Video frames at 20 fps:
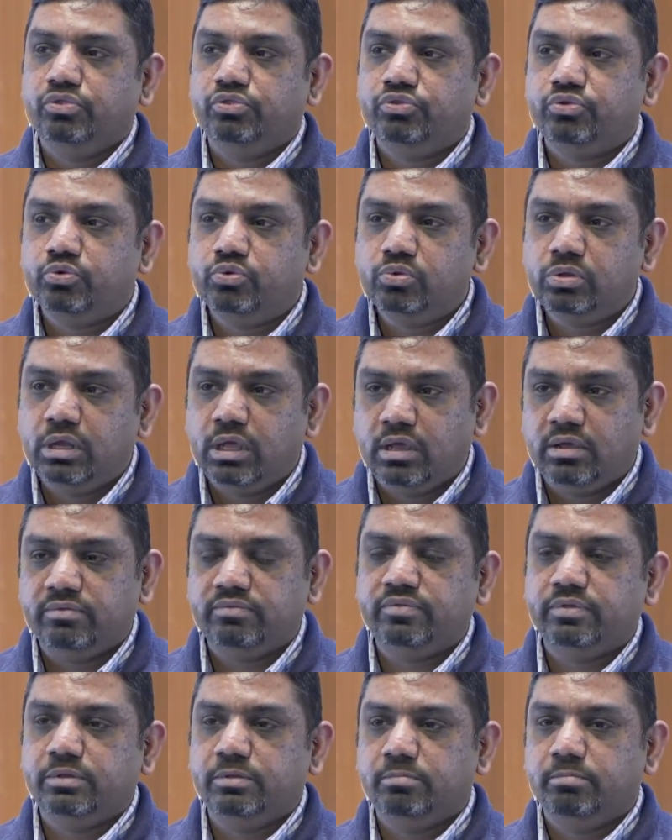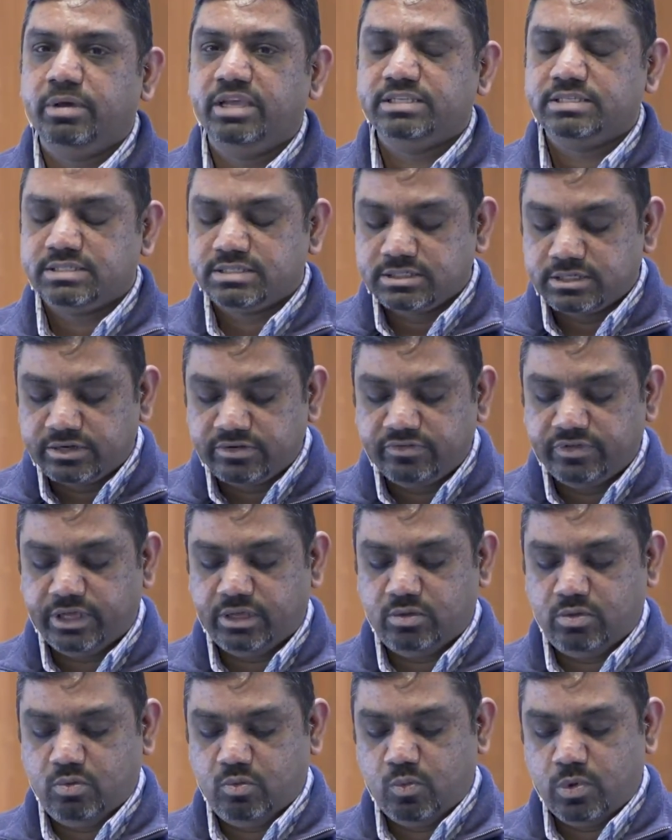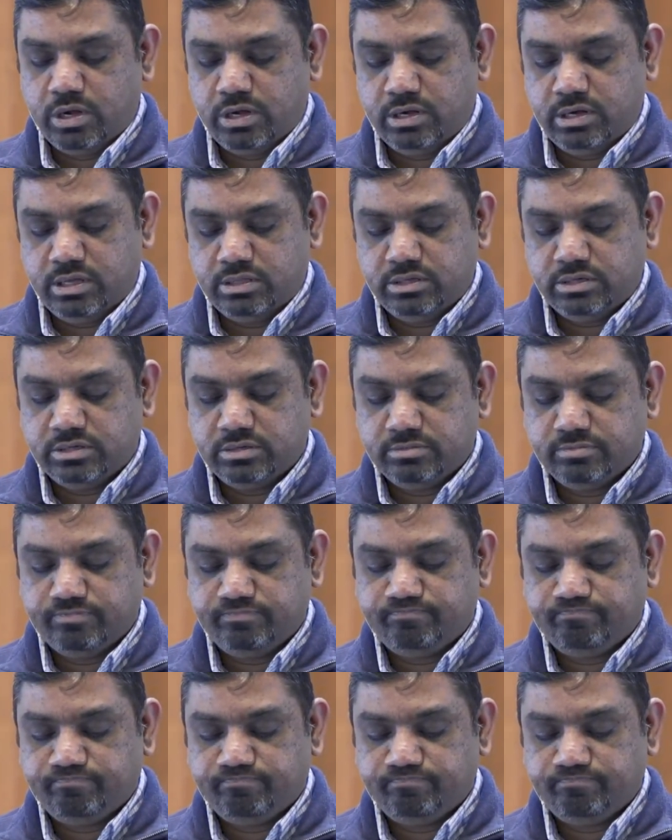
through love by serving one another.